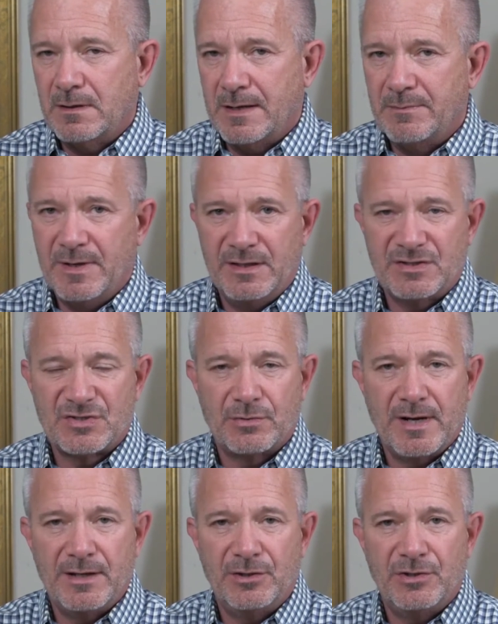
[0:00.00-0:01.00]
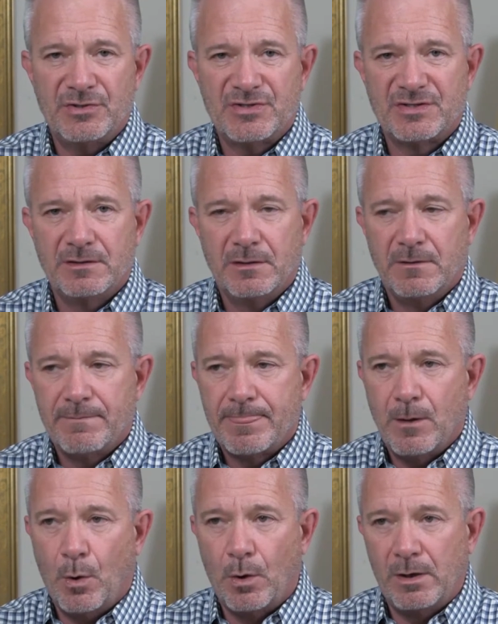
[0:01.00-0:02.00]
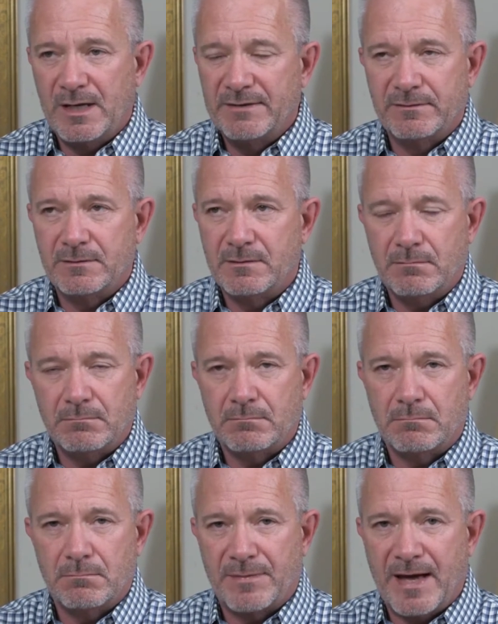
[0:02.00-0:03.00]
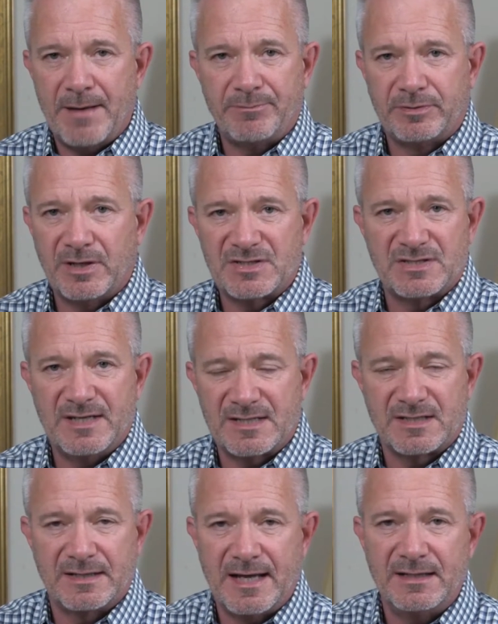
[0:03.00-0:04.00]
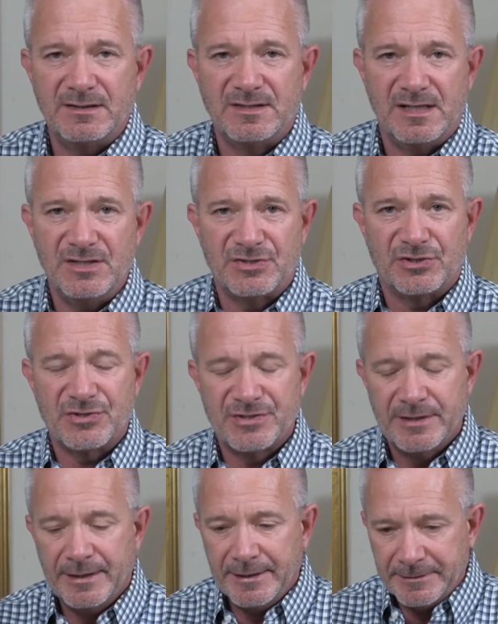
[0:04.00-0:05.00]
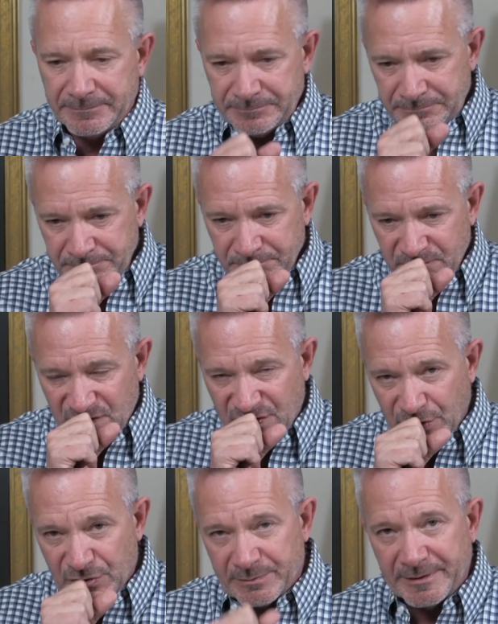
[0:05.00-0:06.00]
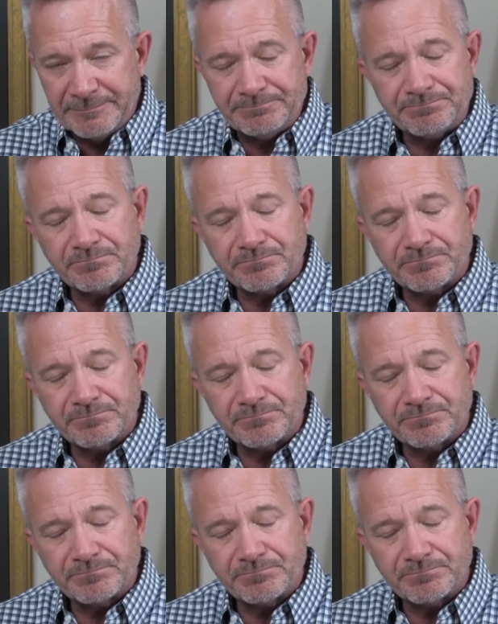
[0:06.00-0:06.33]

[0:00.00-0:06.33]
administrators, or even that plus designated teachers, excuse me,